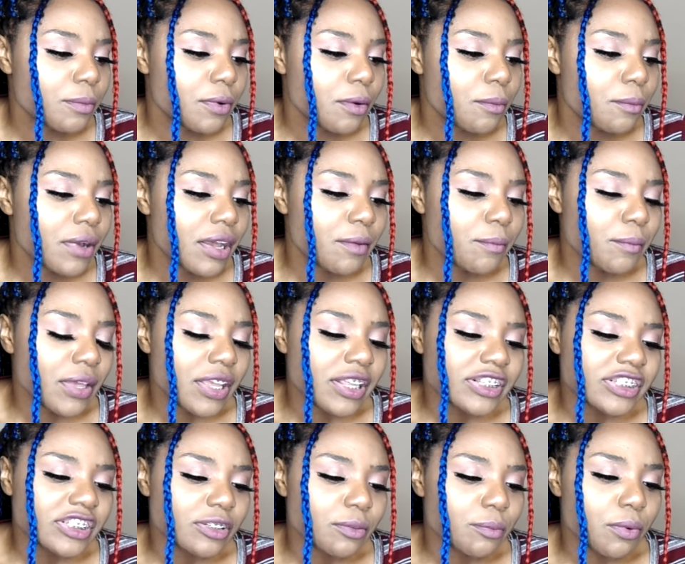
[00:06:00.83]
but my
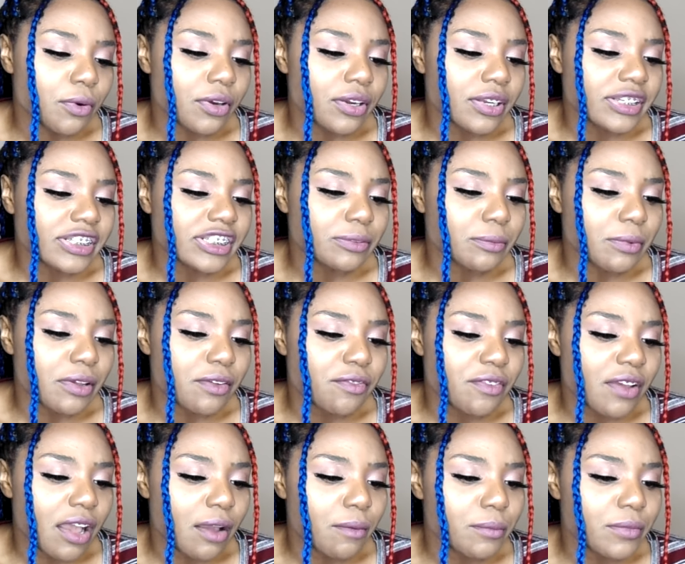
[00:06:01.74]
main support is my
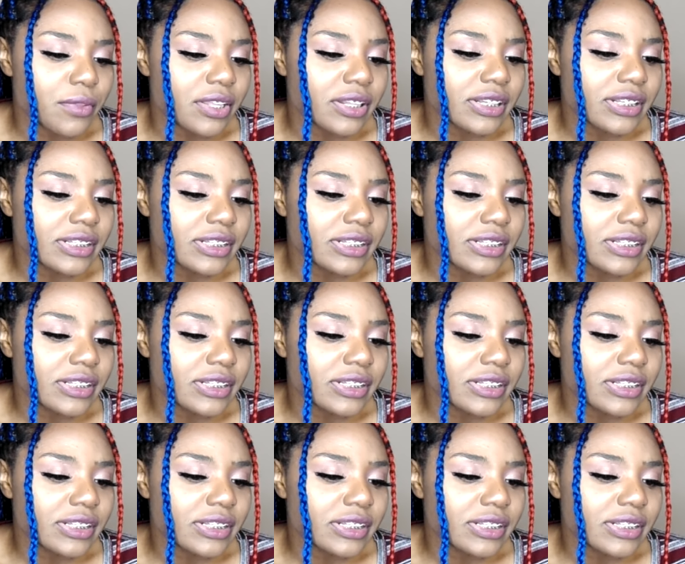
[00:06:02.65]
family in